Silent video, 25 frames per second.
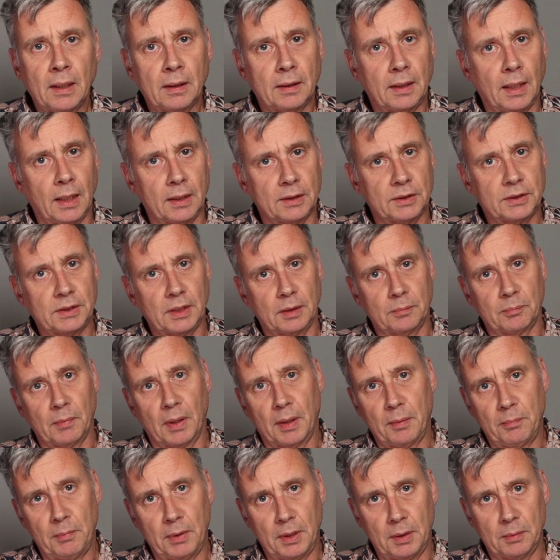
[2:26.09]
then set
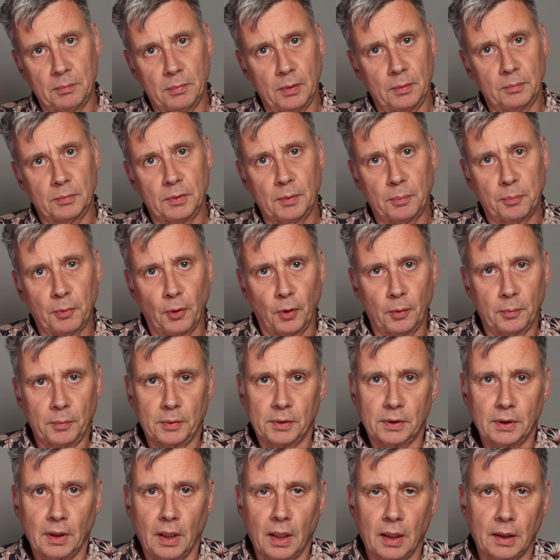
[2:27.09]
my minimum
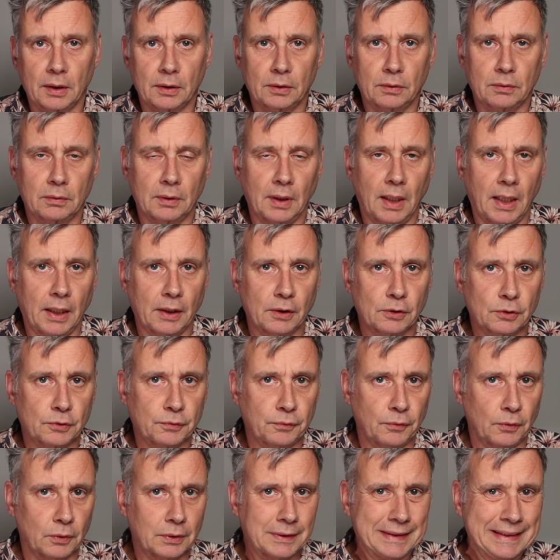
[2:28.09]
deployment target on iOS
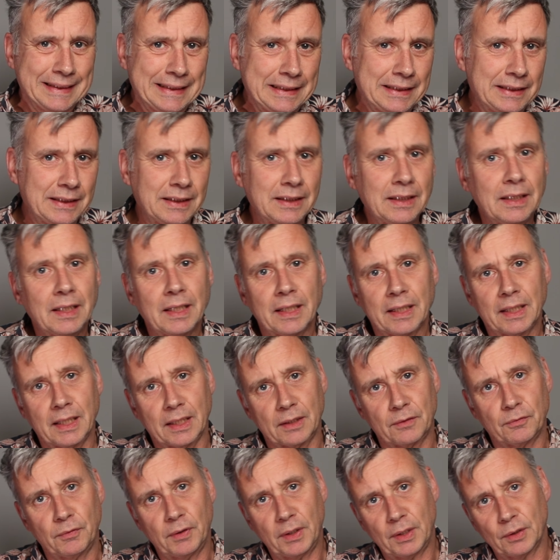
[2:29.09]
14,
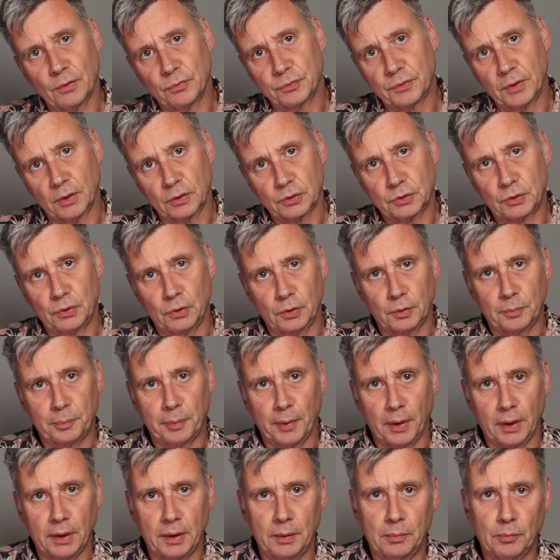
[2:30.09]
get rid of those
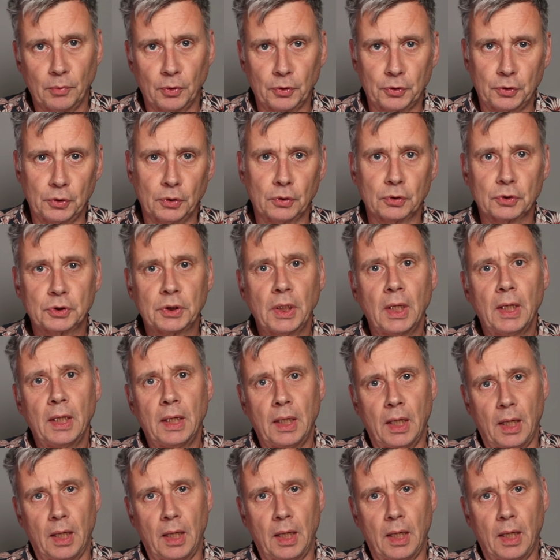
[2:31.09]
third-party modules,